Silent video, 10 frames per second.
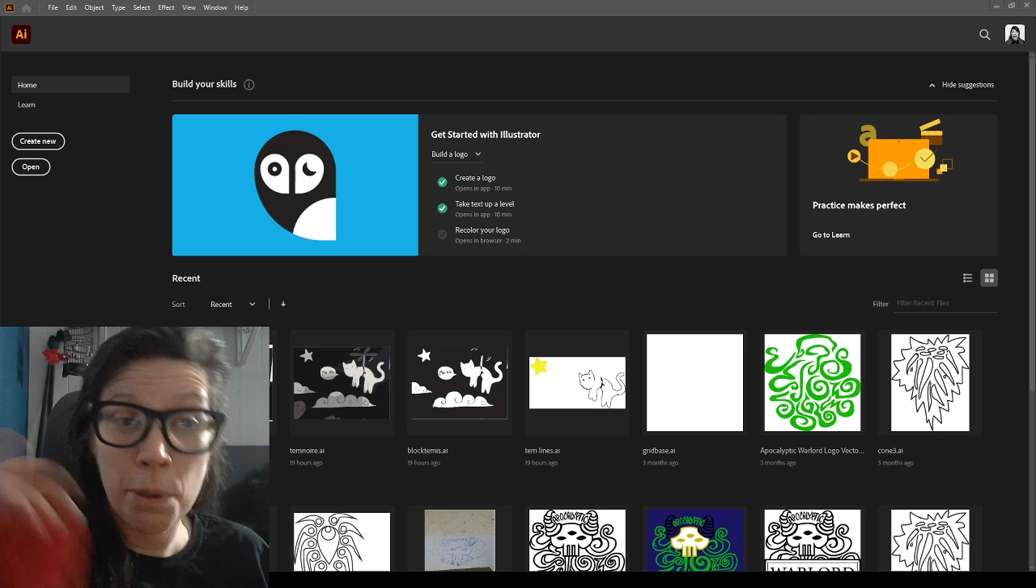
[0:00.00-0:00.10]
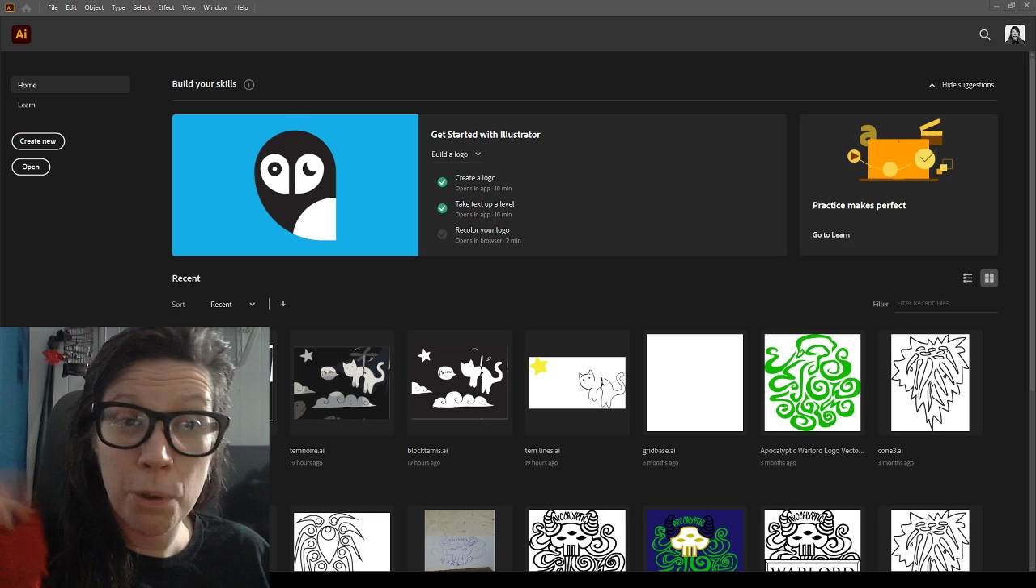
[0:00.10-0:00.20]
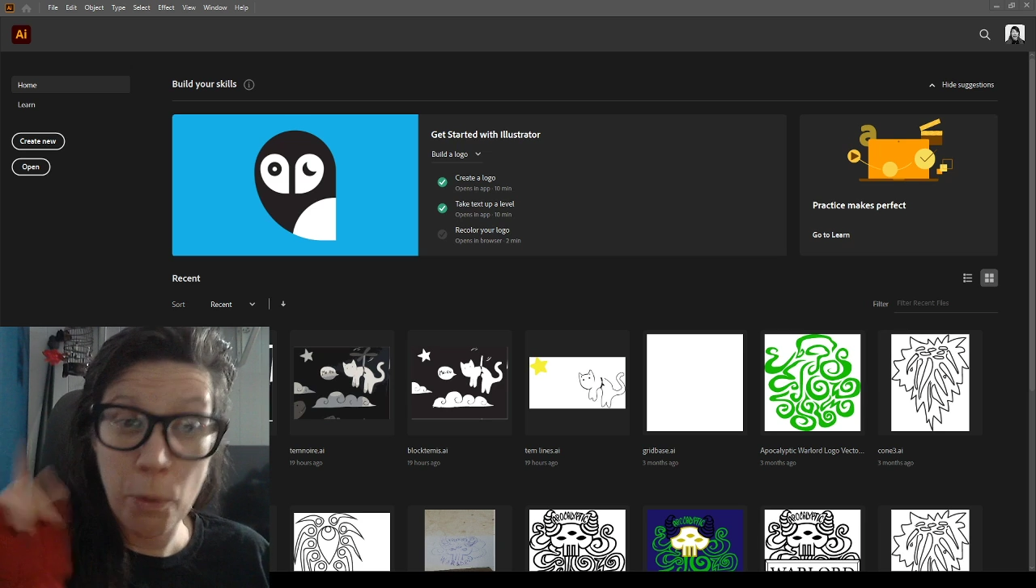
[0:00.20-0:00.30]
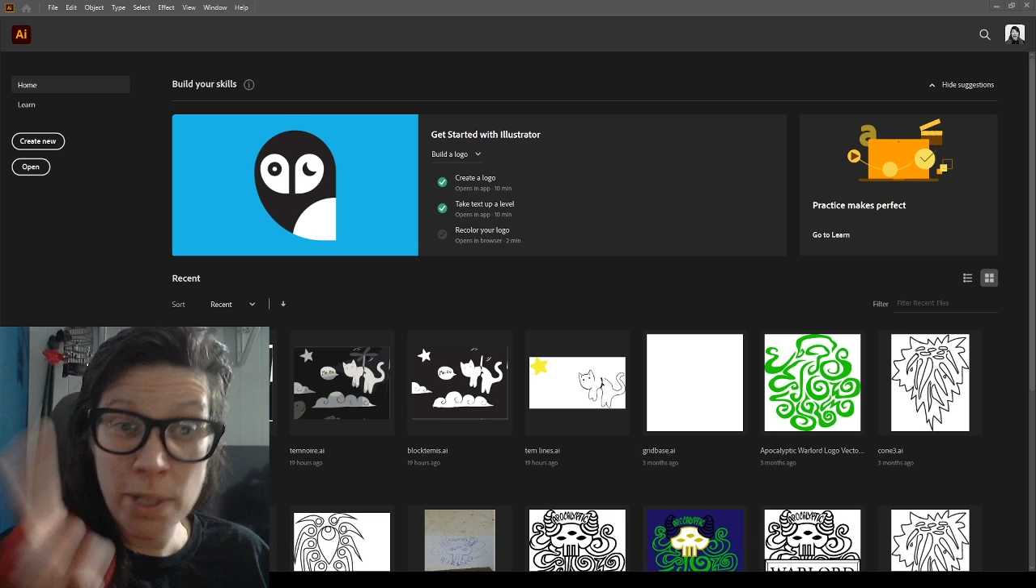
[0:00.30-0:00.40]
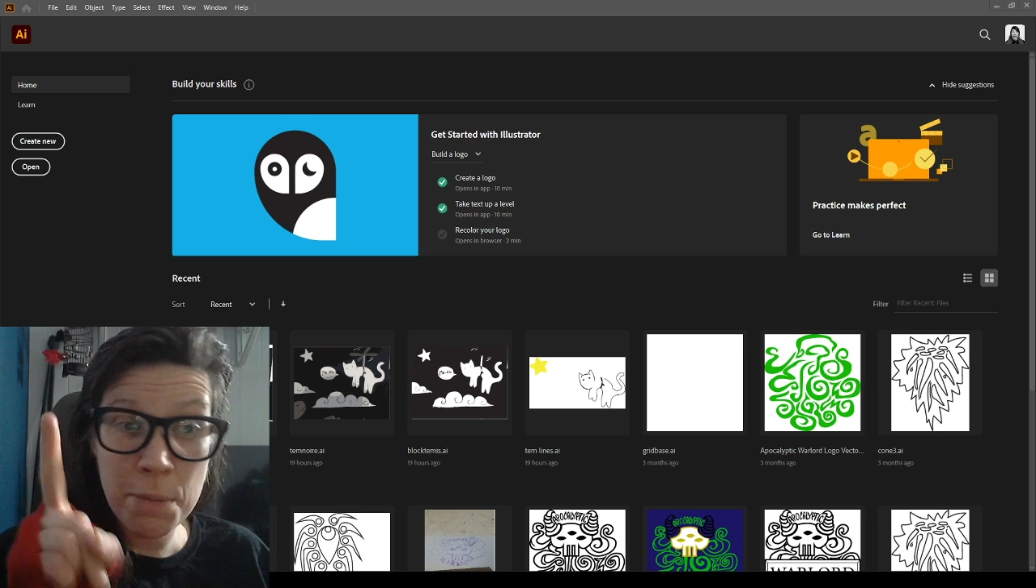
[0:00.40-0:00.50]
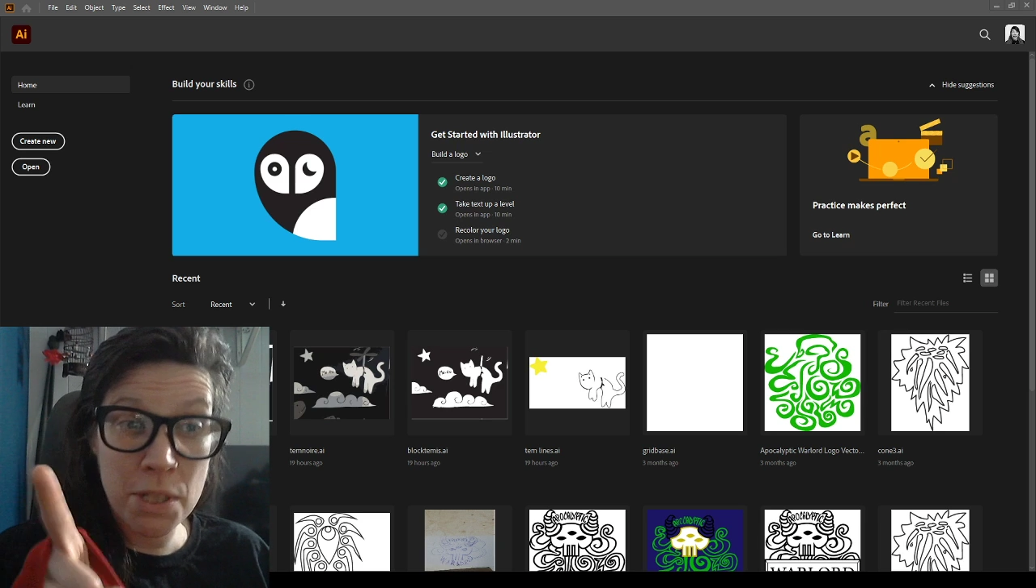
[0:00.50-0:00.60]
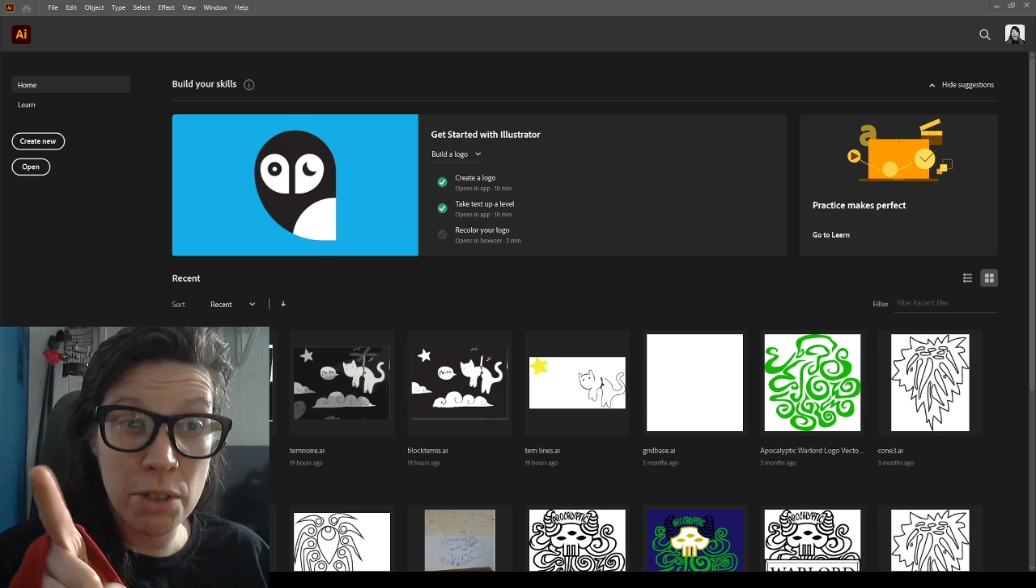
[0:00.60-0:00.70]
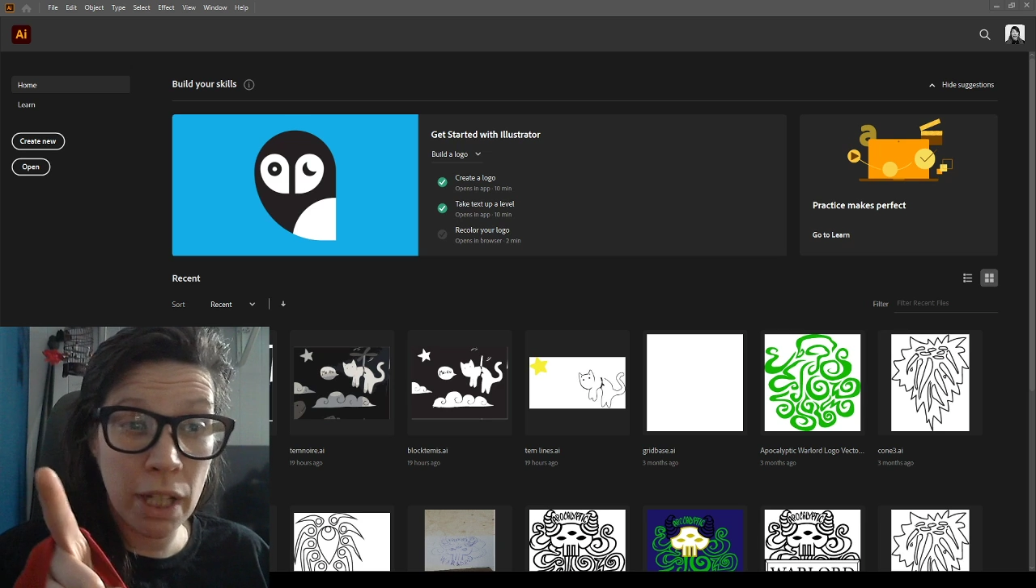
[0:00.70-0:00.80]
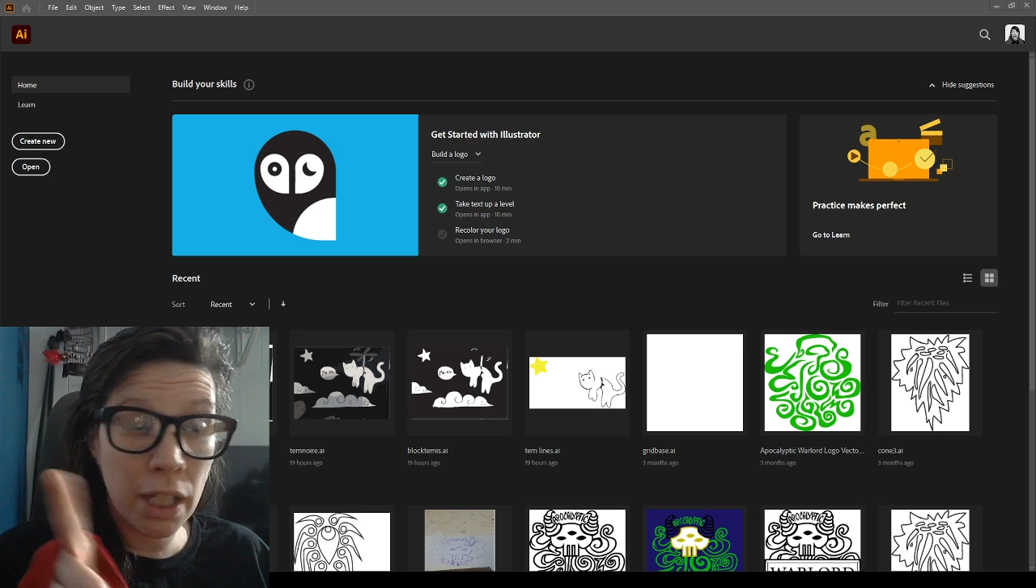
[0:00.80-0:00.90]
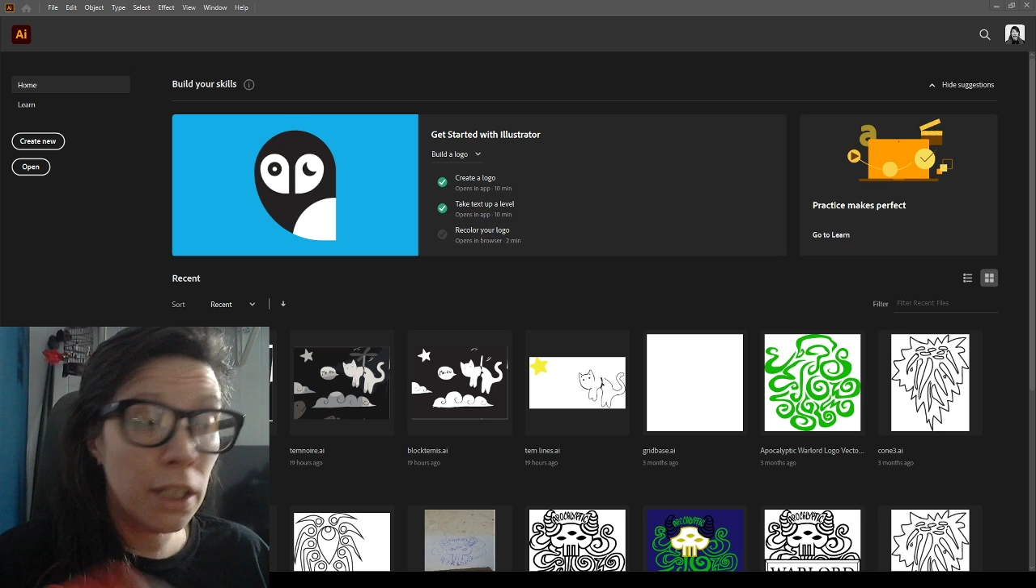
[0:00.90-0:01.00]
I'm going to be doing.